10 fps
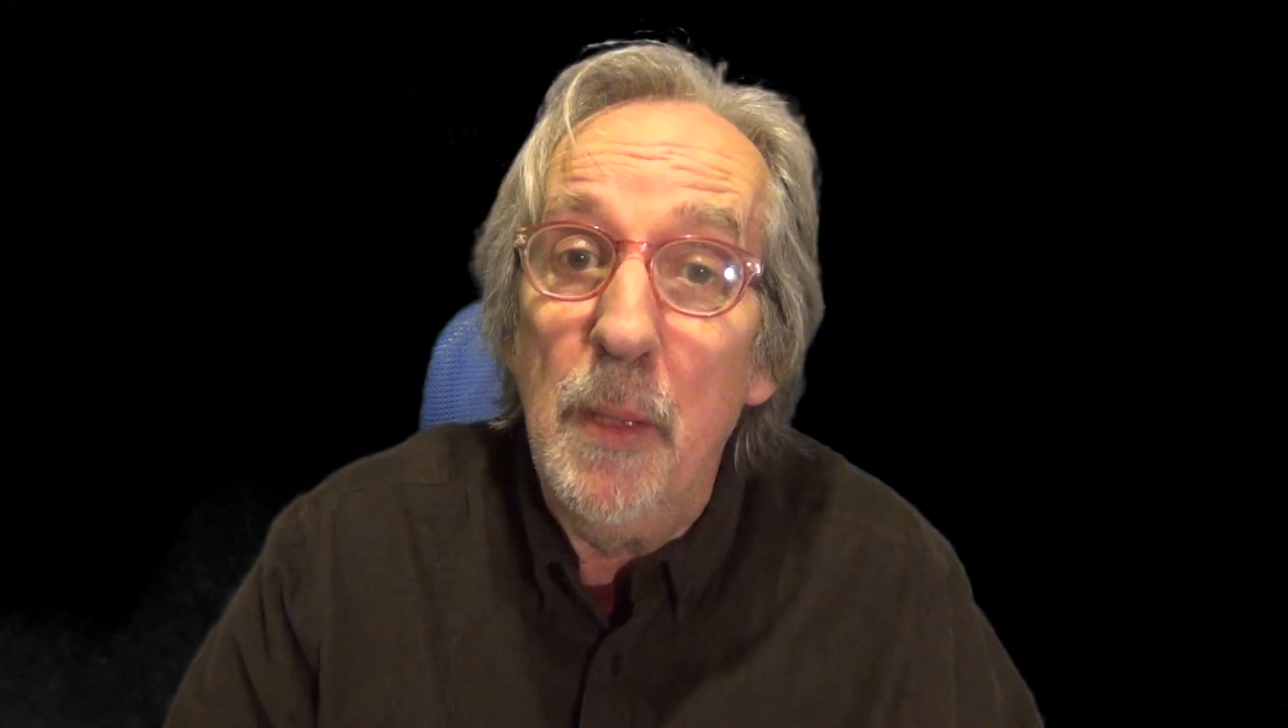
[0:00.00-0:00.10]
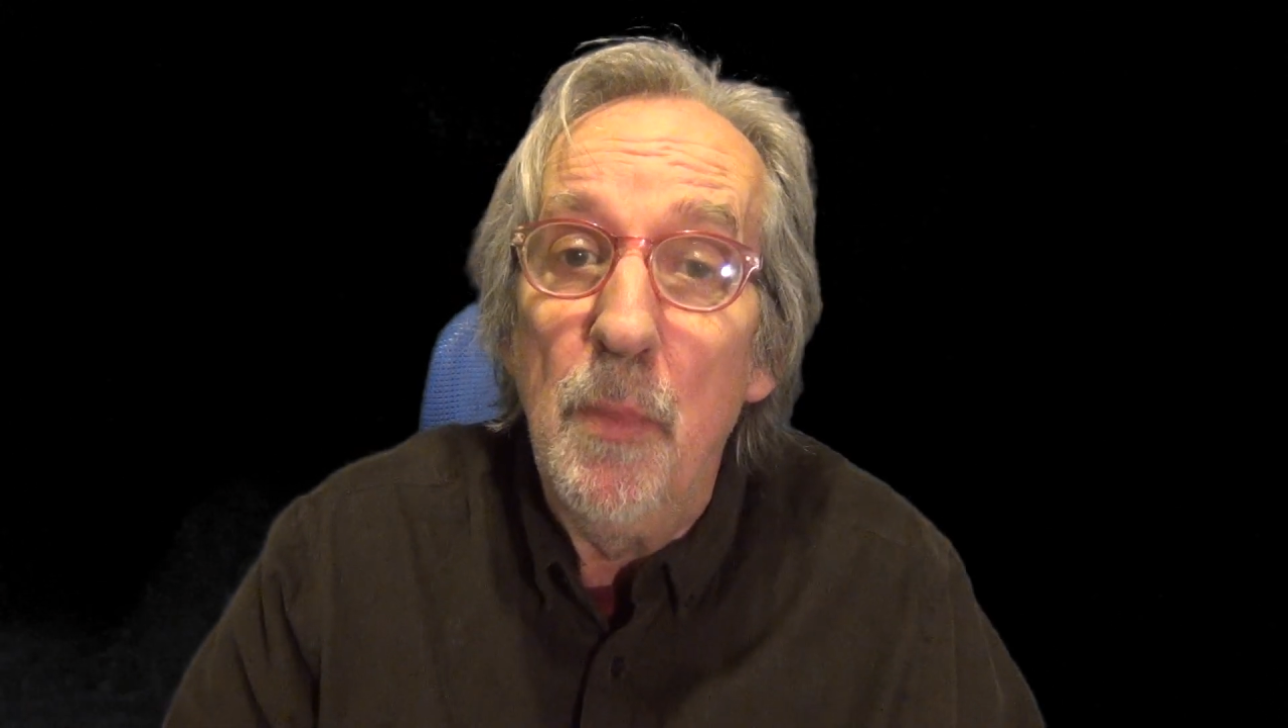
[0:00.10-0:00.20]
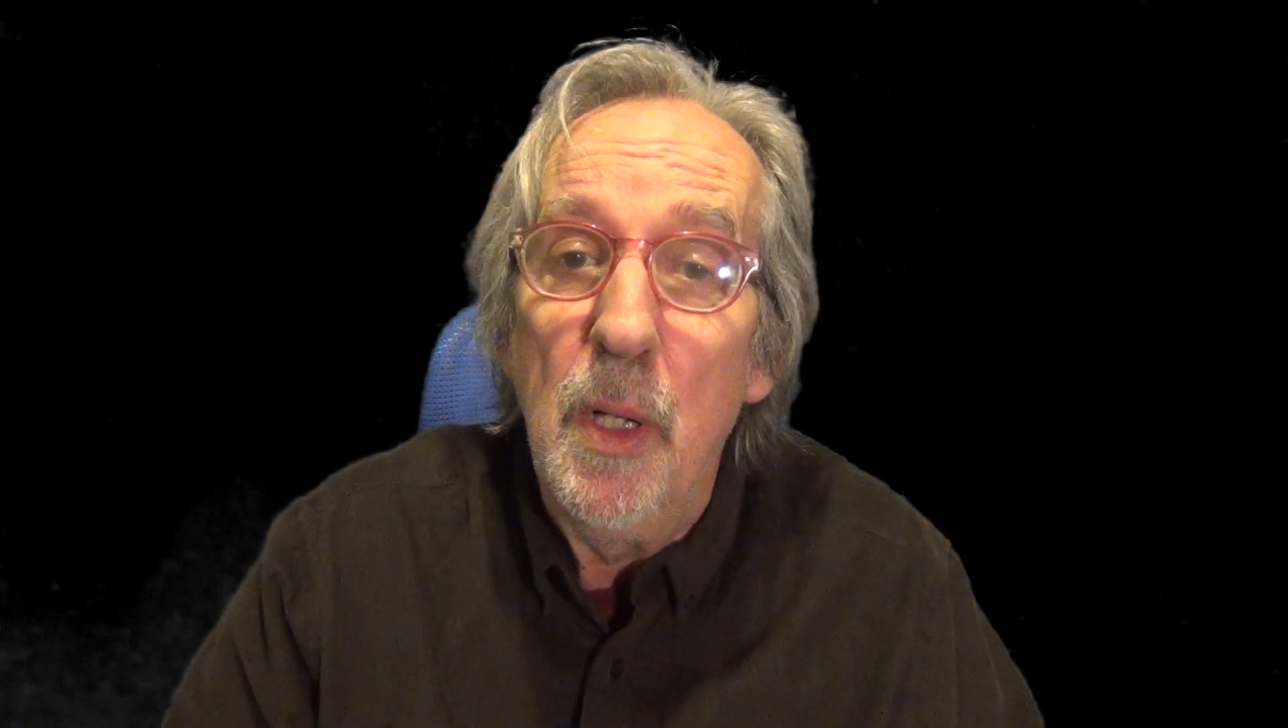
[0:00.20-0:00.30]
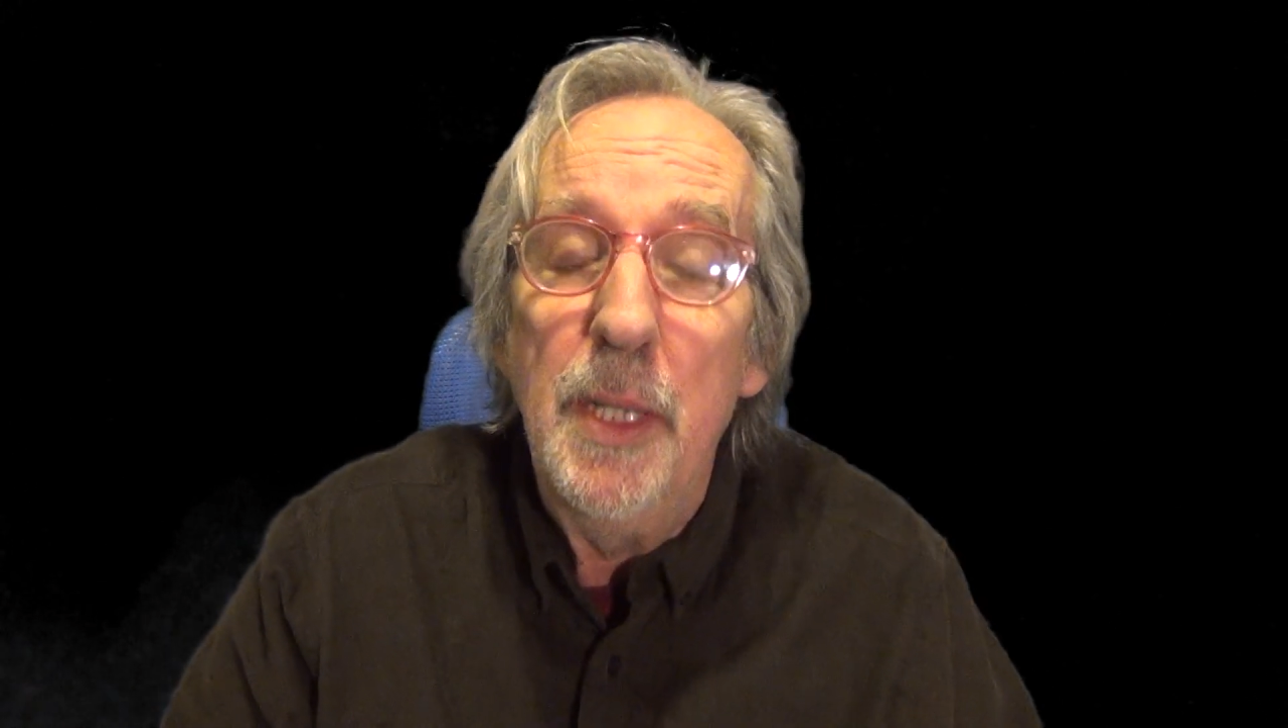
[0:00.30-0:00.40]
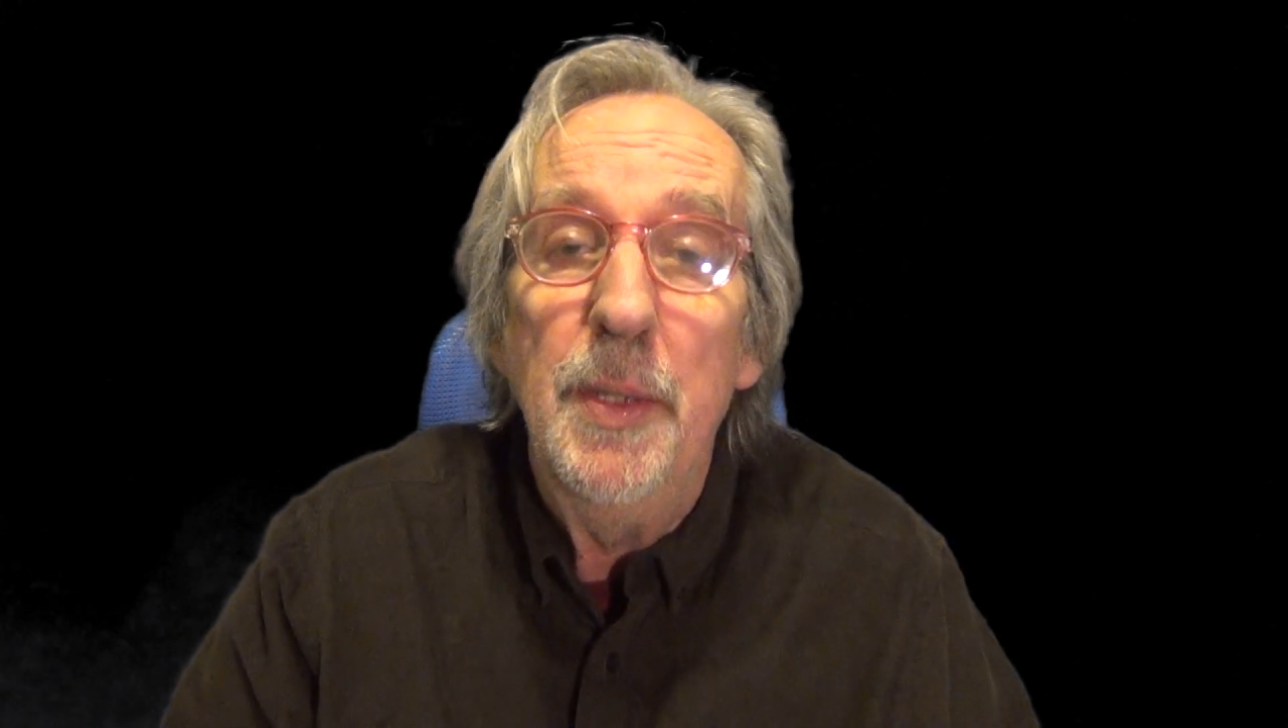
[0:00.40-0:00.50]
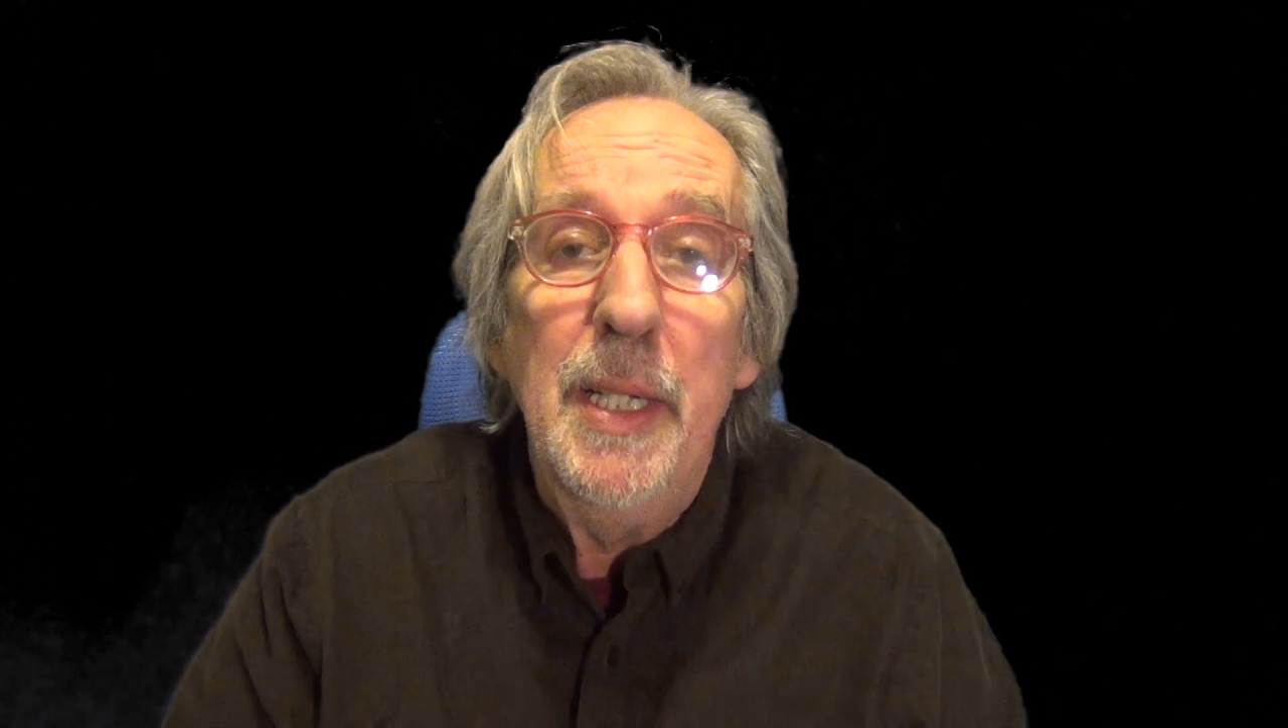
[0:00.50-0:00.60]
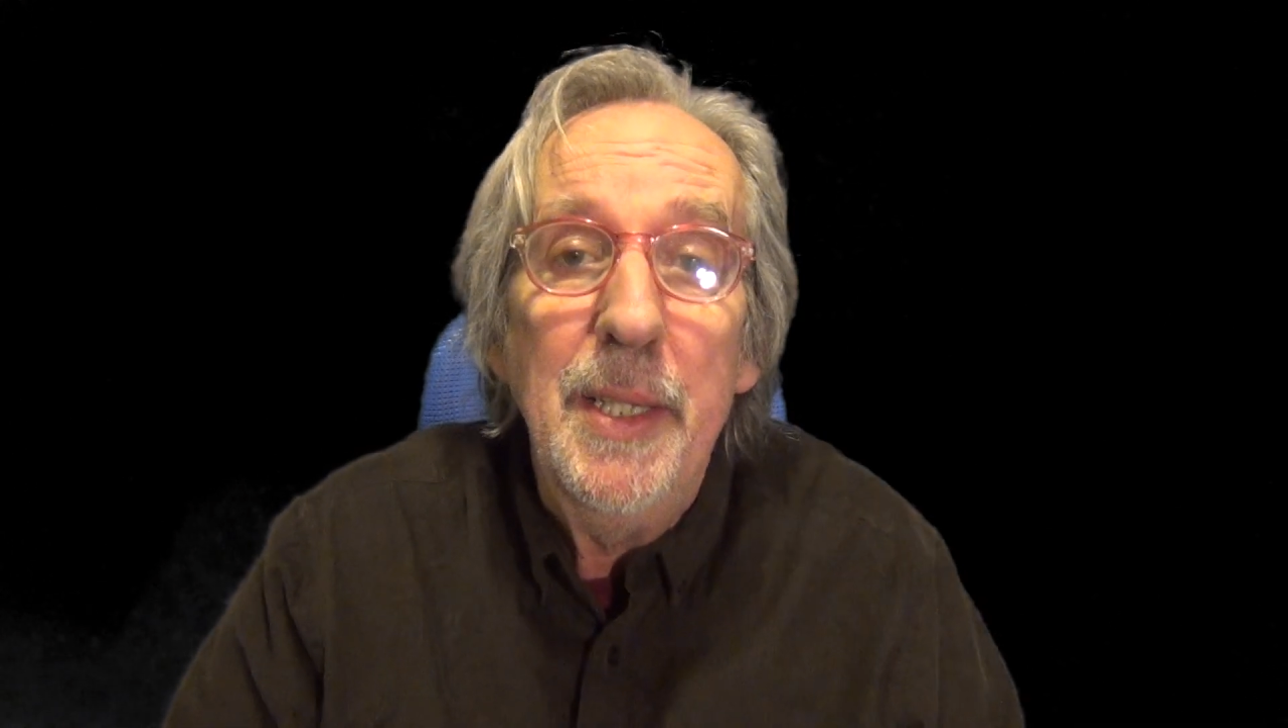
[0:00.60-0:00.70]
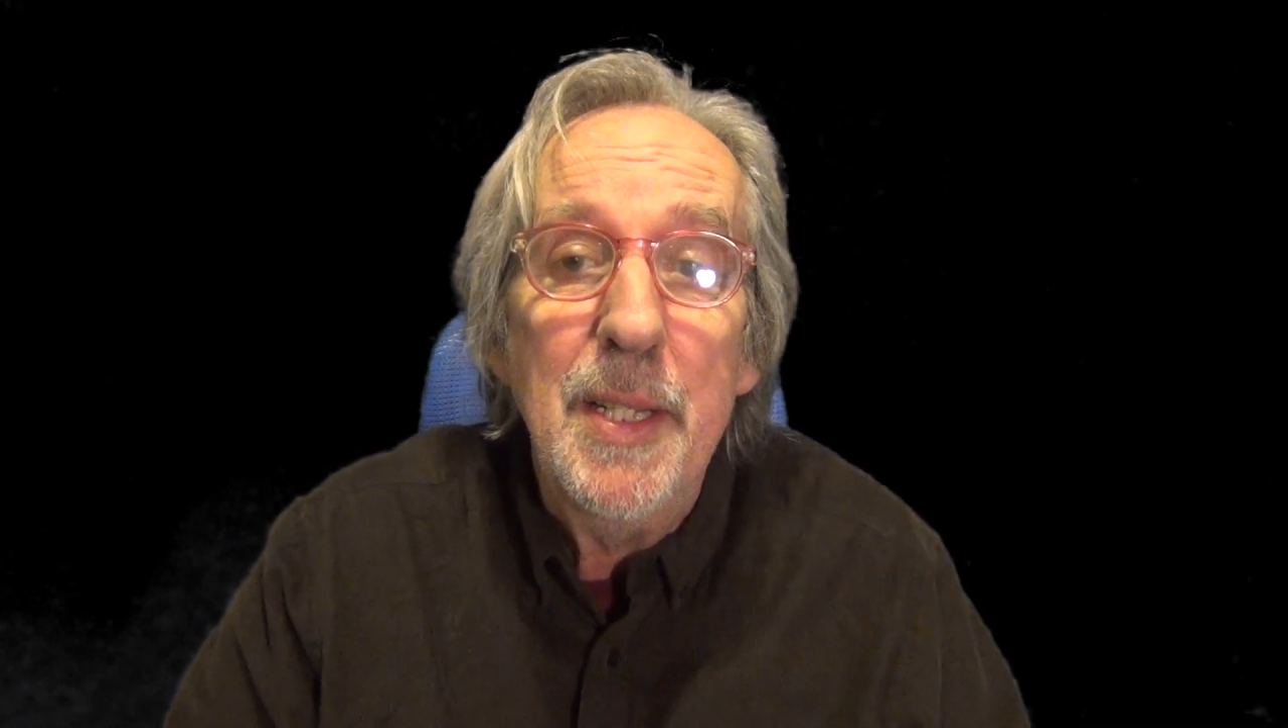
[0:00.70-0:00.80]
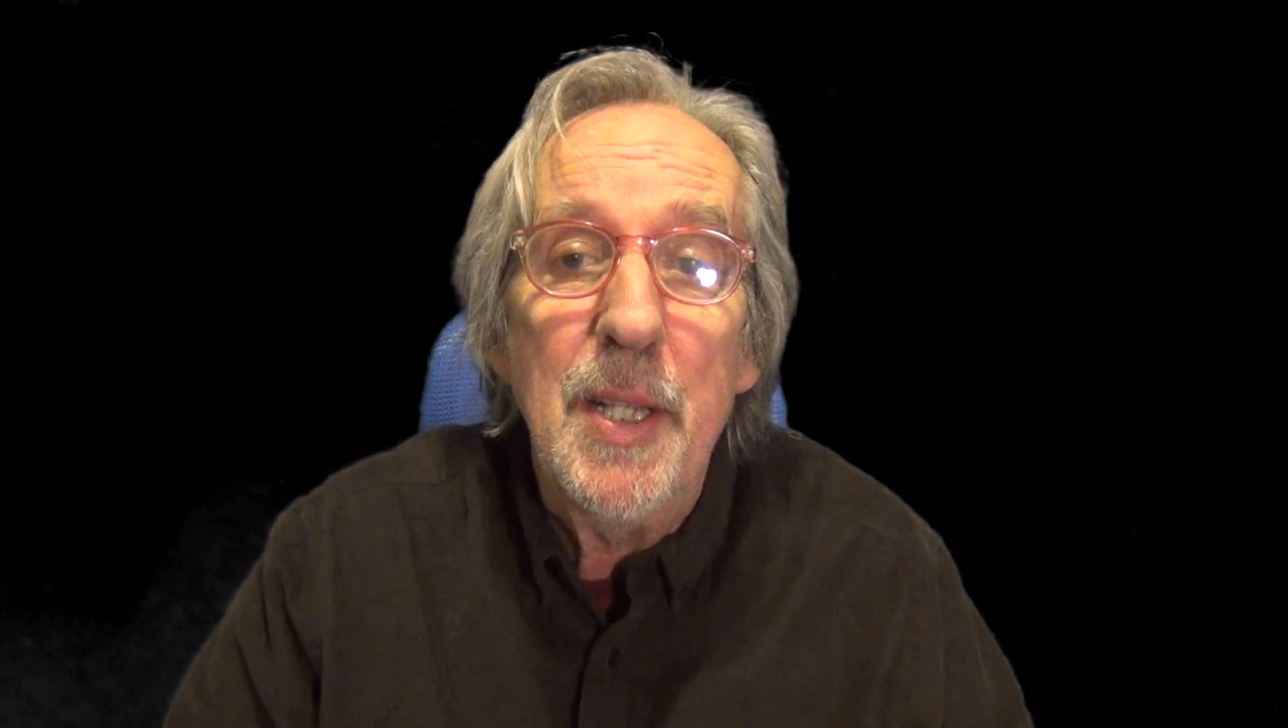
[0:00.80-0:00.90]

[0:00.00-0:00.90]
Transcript: mind it is